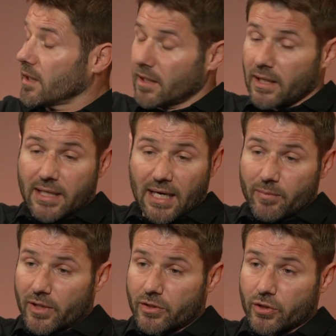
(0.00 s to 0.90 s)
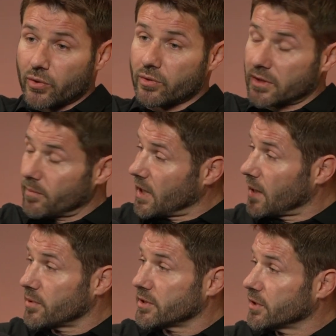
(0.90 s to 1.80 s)
And he gave me the tools to be
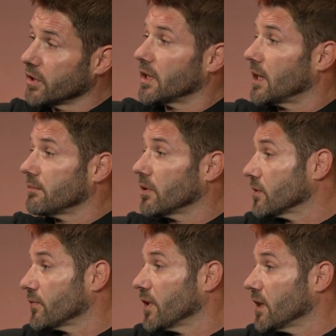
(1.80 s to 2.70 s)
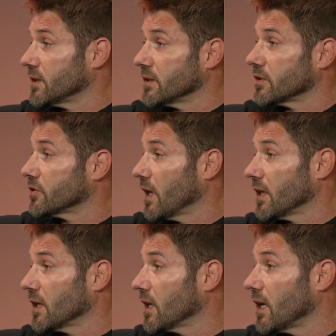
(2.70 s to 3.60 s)
able to do that. I was the first into
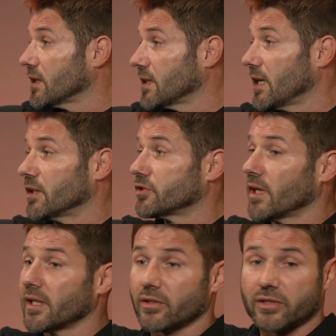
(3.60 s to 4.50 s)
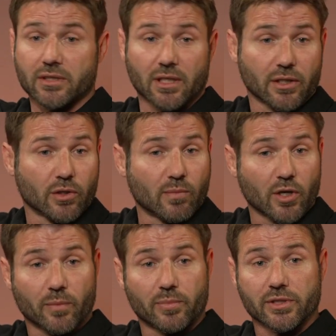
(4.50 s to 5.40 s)
training and the last out of training. I'd study all my
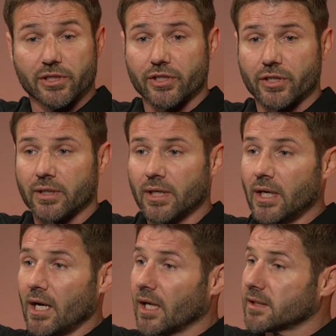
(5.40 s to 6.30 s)
opposition. I